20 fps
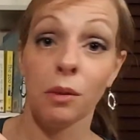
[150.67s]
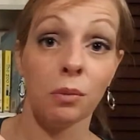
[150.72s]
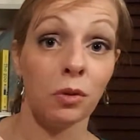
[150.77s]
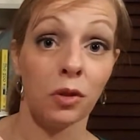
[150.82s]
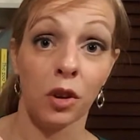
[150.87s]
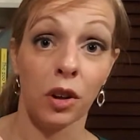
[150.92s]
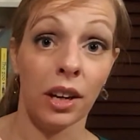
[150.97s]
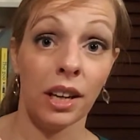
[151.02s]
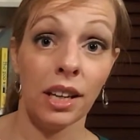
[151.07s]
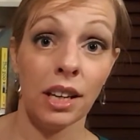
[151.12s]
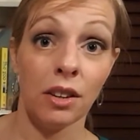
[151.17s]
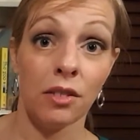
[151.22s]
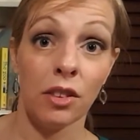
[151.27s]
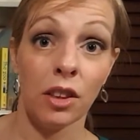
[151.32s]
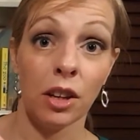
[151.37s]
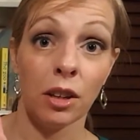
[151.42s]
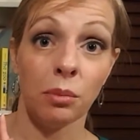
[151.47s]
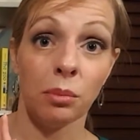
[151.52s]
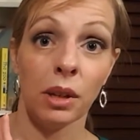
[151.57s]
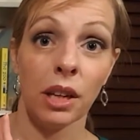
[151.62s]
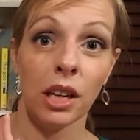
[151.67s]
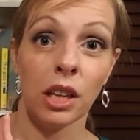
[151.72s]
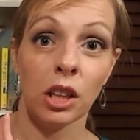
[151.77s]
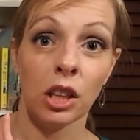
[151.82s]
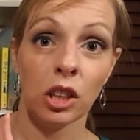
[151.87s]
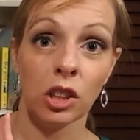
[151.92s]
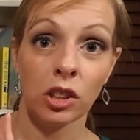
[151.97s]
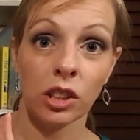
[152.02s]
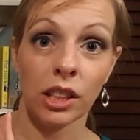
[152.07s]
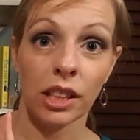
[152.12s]
for any of them, and
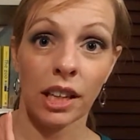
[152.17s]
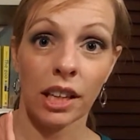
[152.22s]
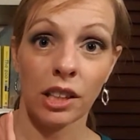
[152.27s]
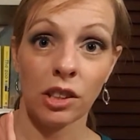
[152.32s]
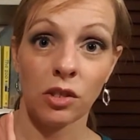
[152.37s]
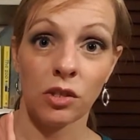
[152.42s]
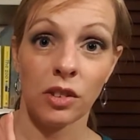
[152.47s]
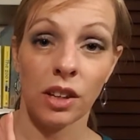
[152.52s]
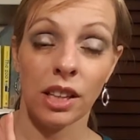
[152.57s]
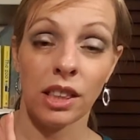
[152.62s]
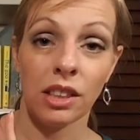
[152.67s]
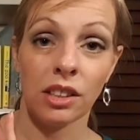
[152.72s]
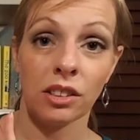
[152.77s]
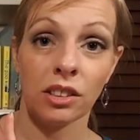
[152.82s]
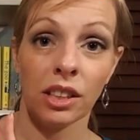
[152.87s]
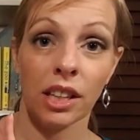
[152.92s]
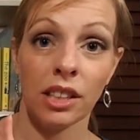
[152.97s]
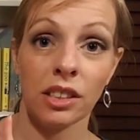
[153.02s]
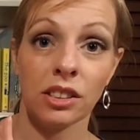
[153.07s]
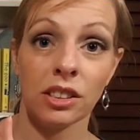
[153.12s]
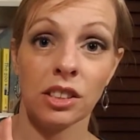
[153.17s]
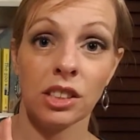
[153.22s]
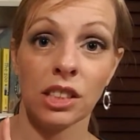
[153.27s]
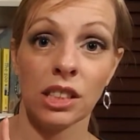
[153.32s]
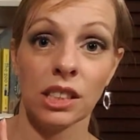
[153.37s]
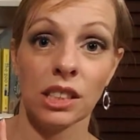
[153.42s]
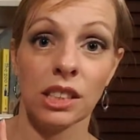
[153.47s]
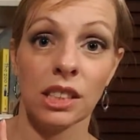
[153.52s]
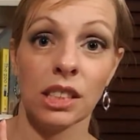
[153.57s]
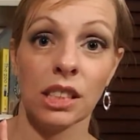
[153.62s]
learning how to write their letters
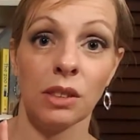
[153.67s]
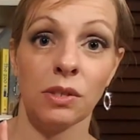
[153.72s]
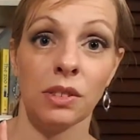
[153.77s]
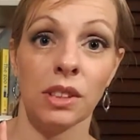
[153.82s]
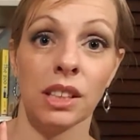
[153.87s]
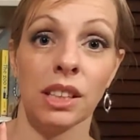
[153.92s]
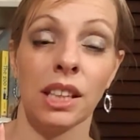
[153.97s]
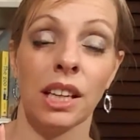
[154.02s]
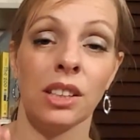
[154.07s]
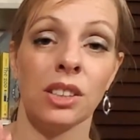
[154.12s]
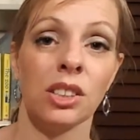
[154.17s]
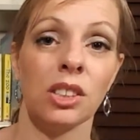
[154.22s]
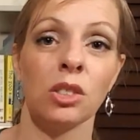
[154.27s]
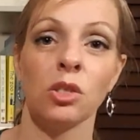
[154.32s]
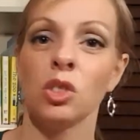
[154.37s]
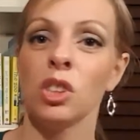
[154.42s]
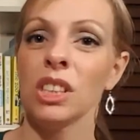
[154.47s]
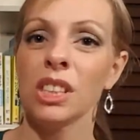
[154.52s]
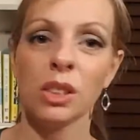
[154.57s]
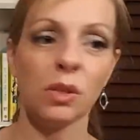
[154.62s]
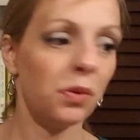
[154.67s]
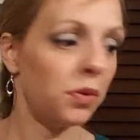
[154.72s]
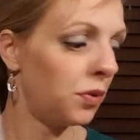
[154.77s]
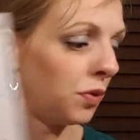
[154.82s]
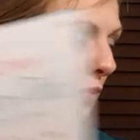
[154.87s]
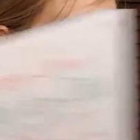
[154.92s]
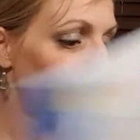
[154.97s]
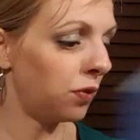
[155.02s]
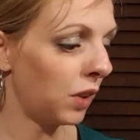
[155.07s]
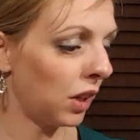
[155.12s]
and stuff like that. So just
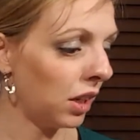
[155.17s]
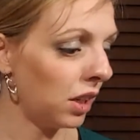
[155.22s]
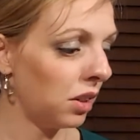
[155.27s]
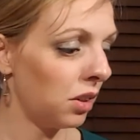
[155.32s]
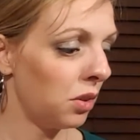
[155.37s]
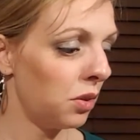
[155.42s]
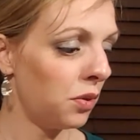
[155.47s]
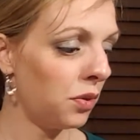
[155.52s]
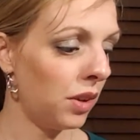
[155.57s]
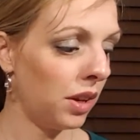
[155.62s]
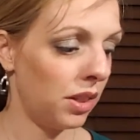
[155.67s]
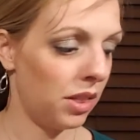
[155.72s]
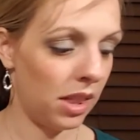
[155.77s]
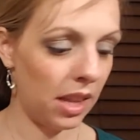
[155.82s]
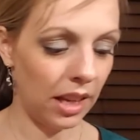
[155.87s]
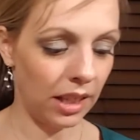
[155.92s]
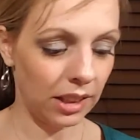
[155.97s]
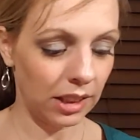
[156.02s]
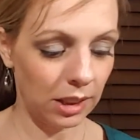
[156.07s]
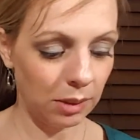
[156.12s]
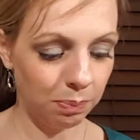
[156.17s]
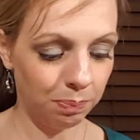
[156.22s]
fun things.